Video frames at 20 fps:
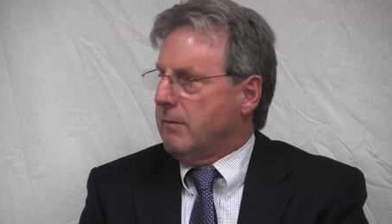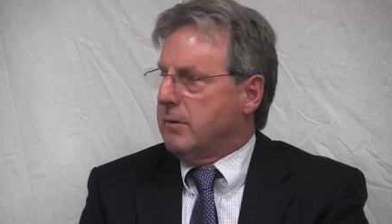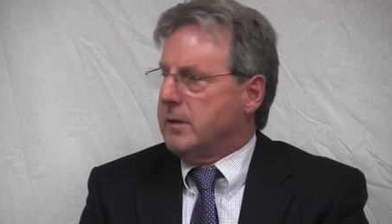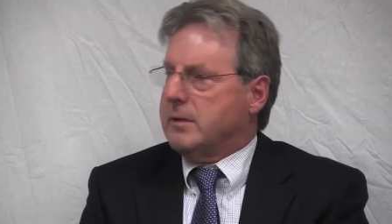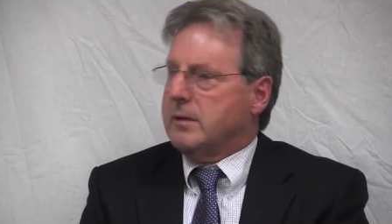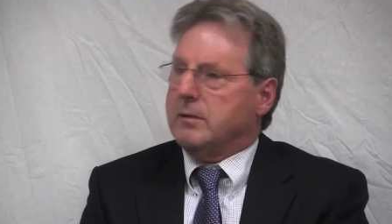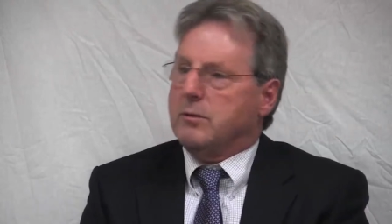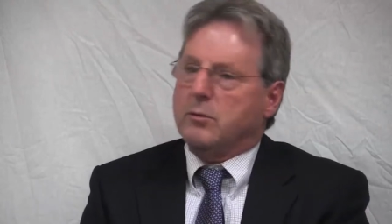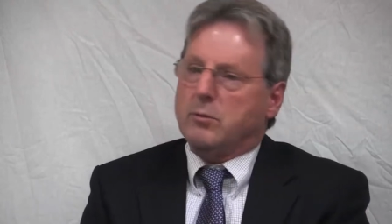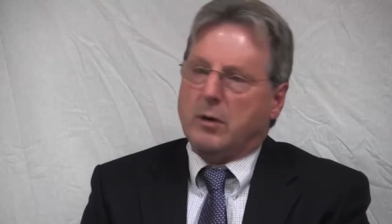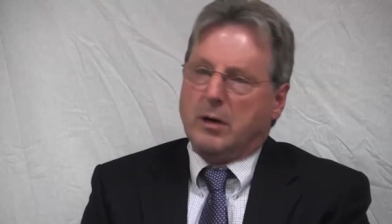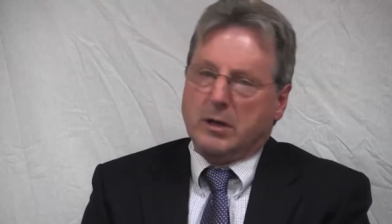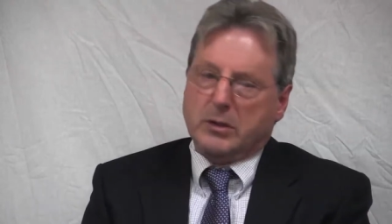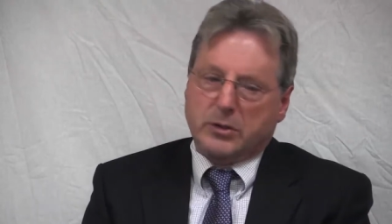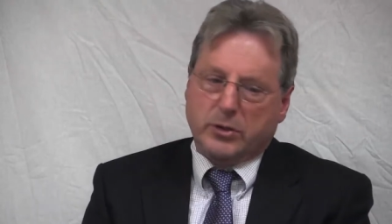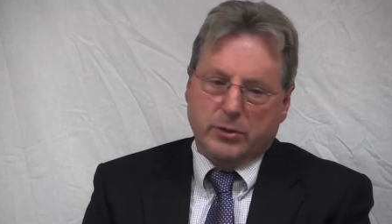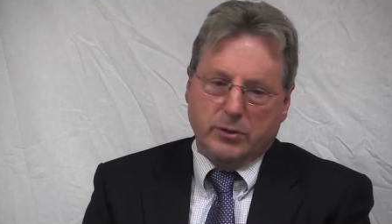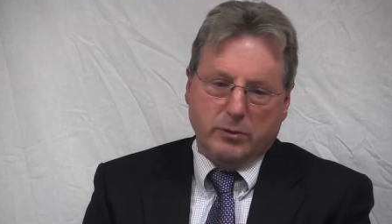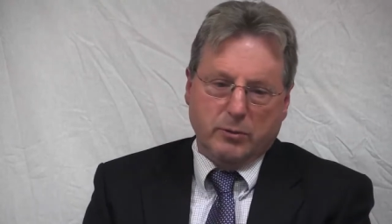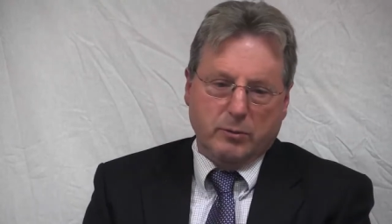We didn't
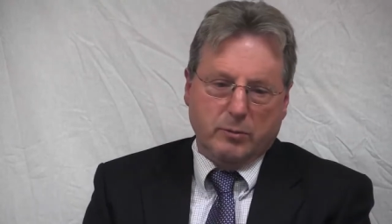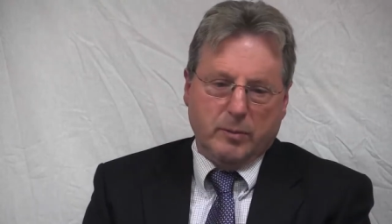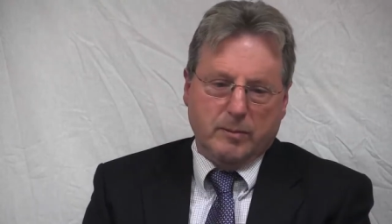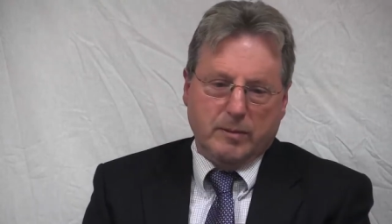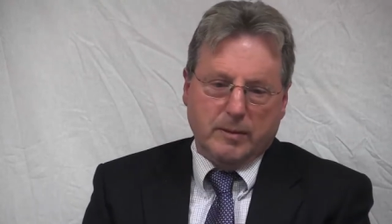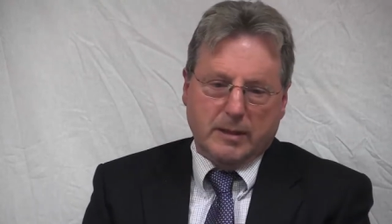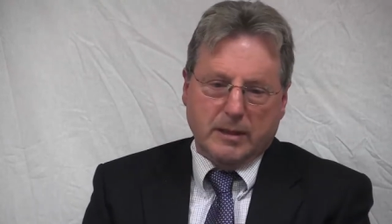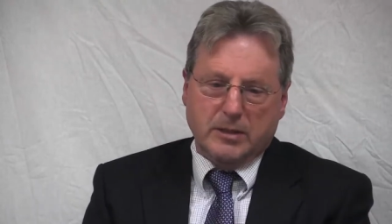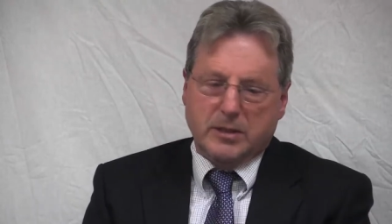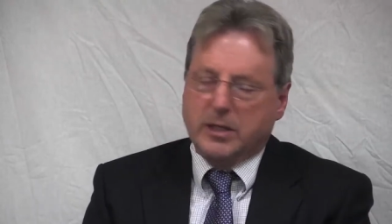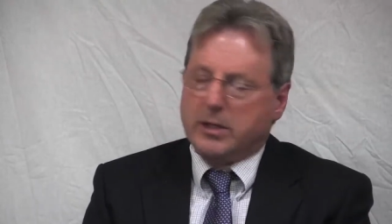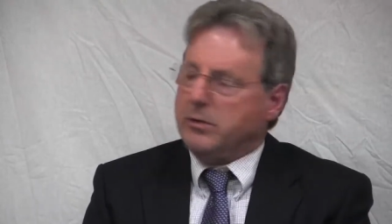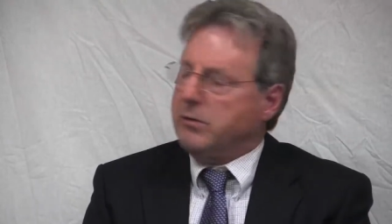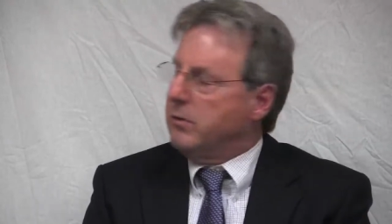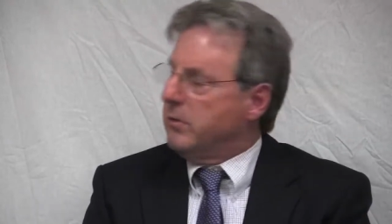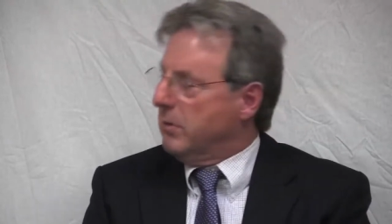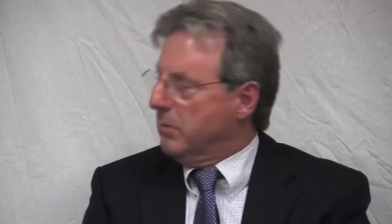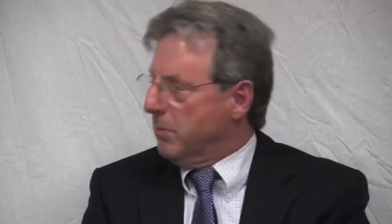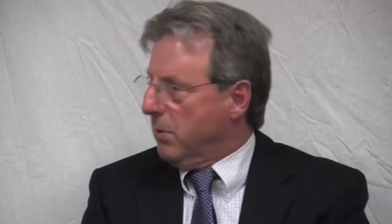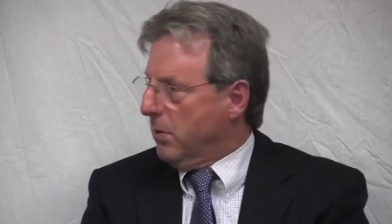want to continue to